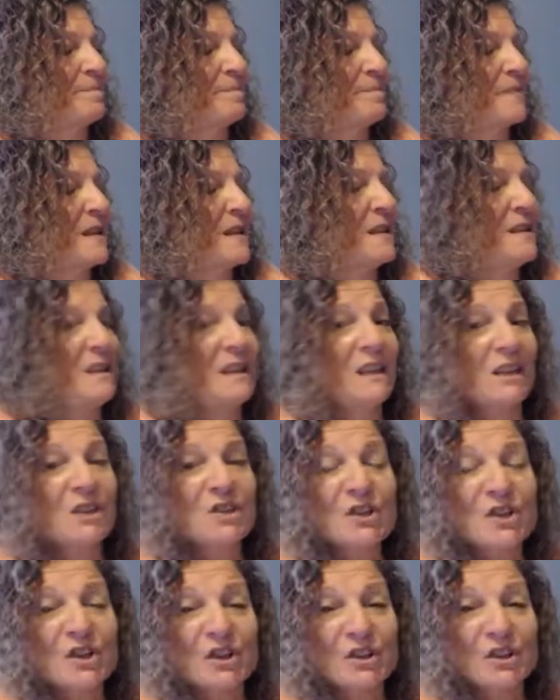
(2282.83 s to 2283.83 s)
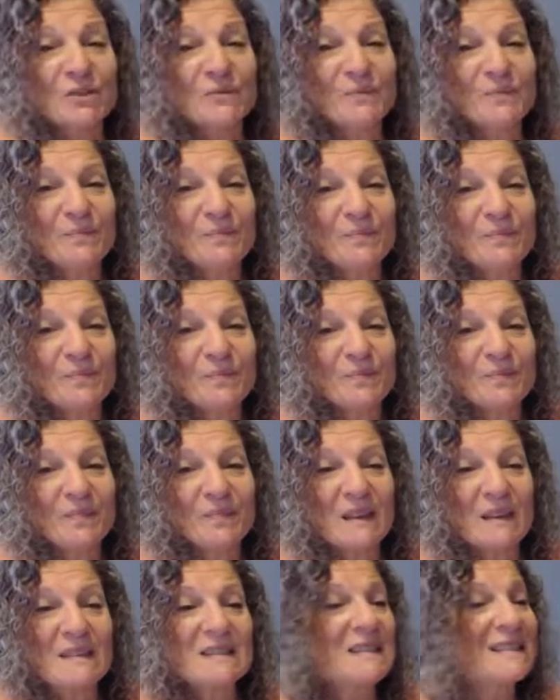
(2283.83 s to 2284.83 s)
In the intern,
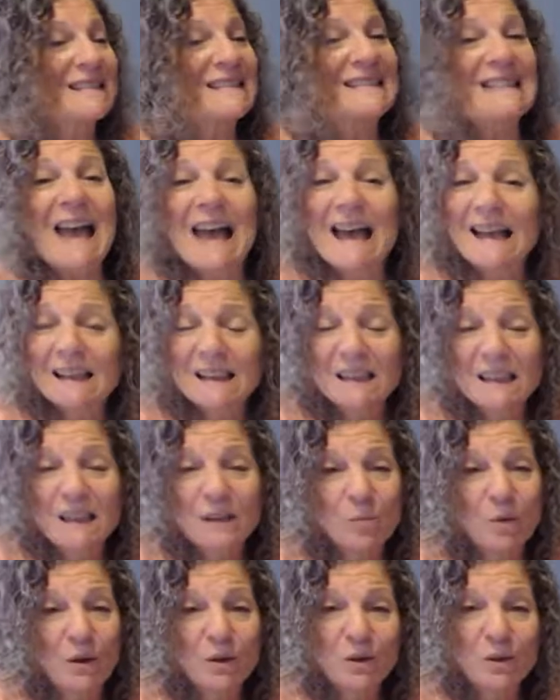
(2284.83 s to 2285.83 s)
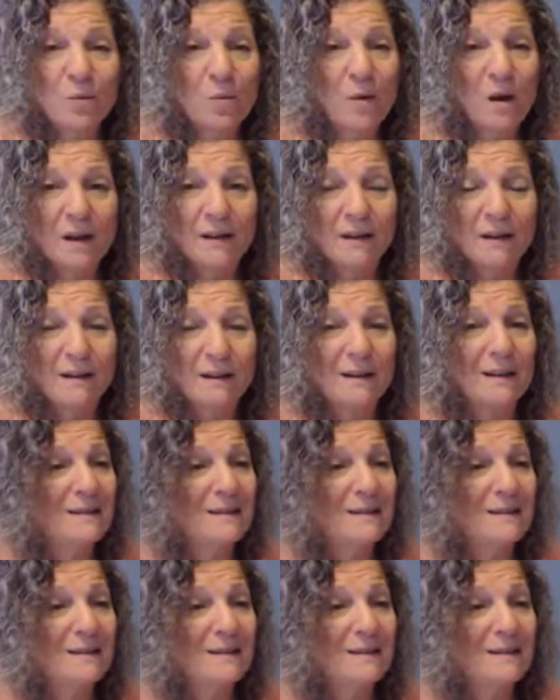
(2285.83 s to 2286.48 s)
it's exactly what you wanted,